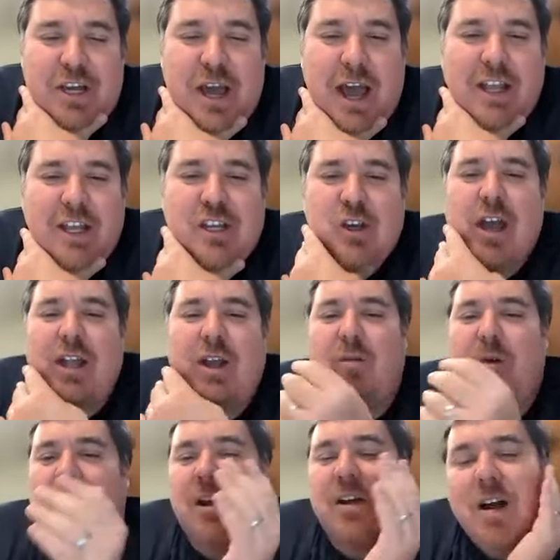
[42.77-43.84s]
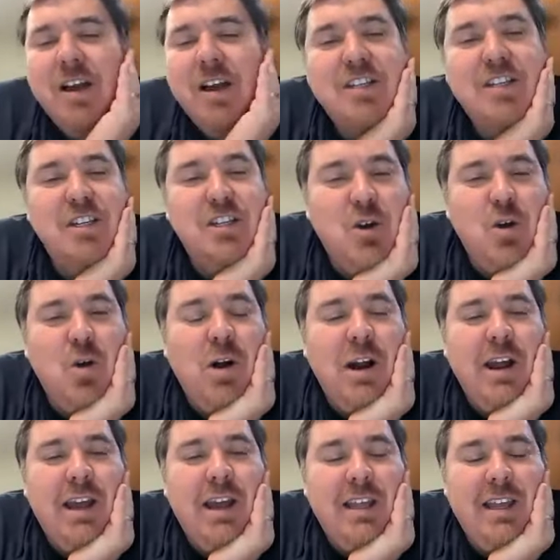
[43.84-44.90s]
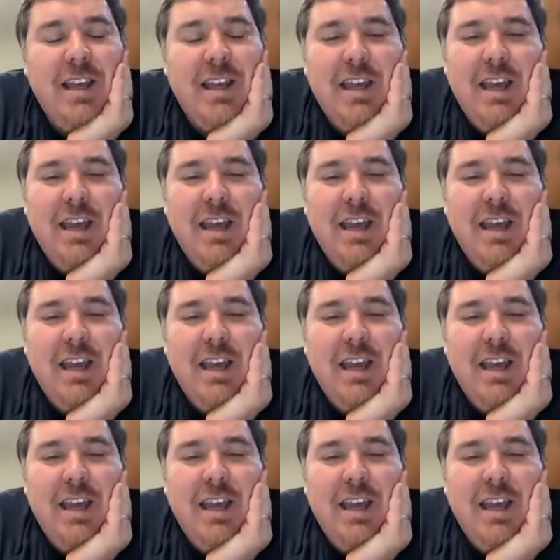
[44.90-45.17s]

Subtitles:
So how did you kind of run across the story and